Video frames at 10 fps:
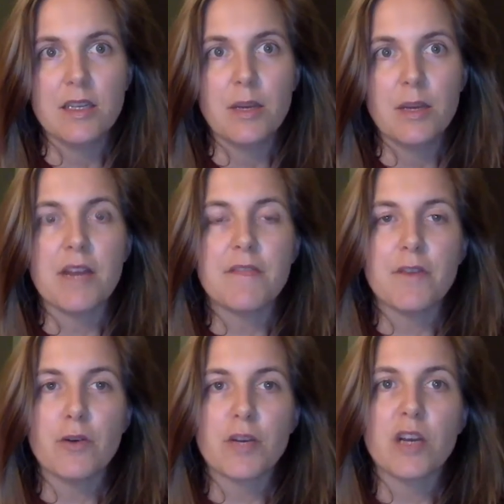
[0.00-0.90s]
By
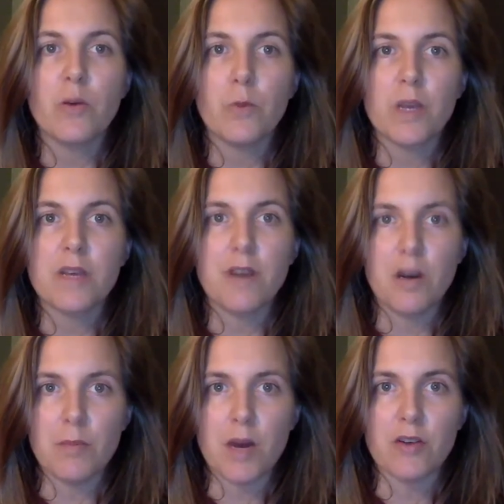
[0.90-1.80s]
invoking a weak fault
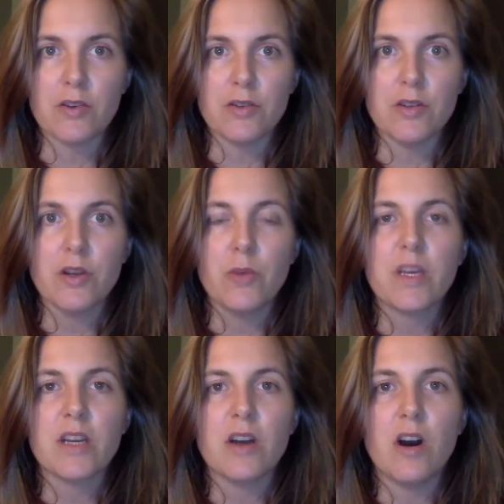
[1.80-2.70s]
model, we
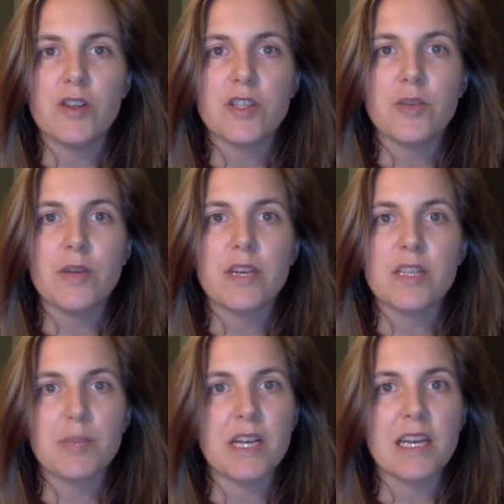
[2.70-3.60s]
can also
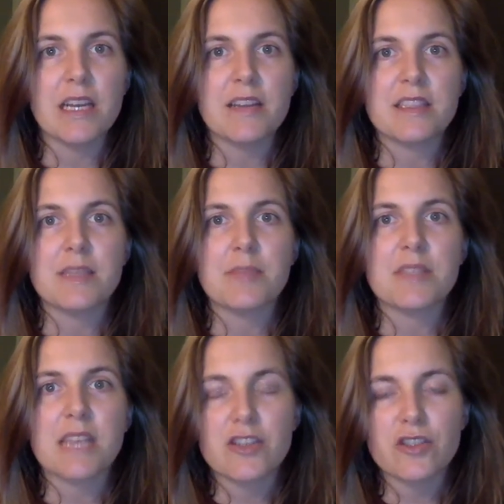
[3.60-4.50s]
explain the
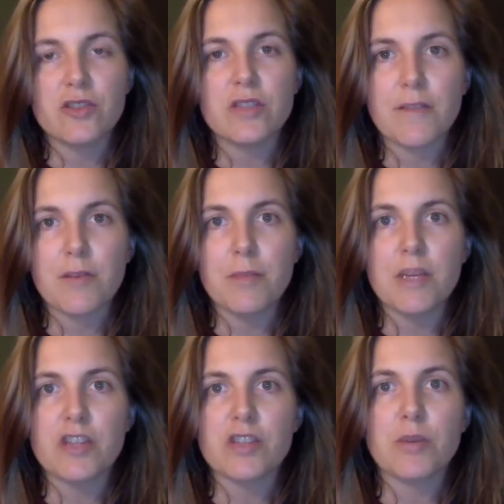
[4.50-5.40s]
substantial
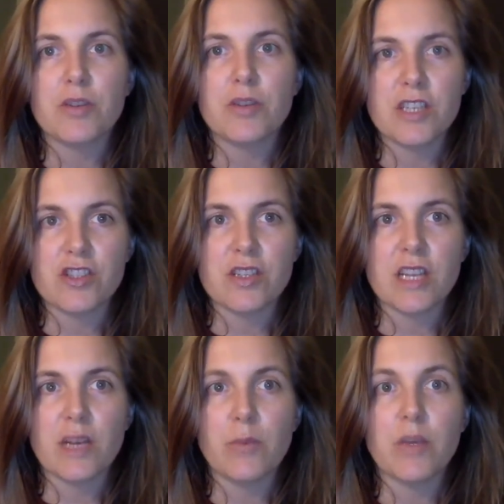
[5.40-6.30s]
deformation
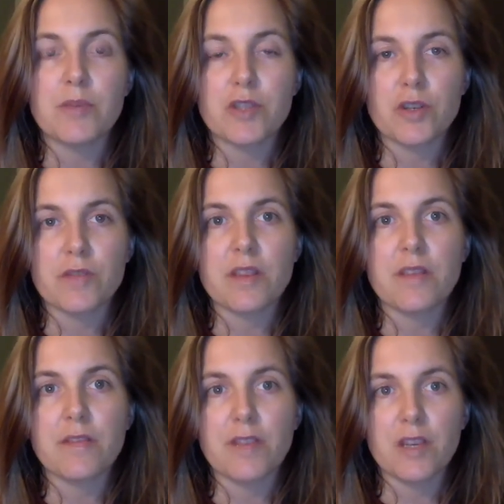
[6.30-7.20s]
partitioning we observe in the
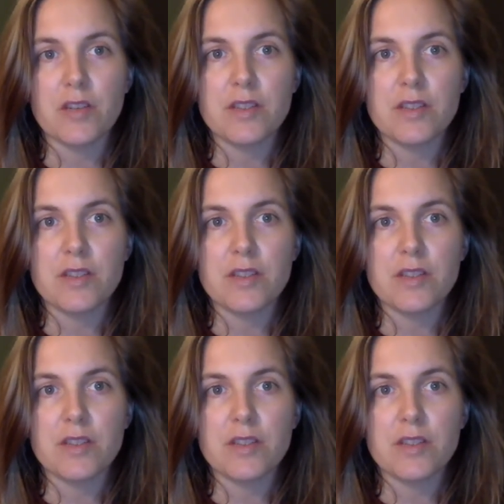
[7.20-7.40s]
field.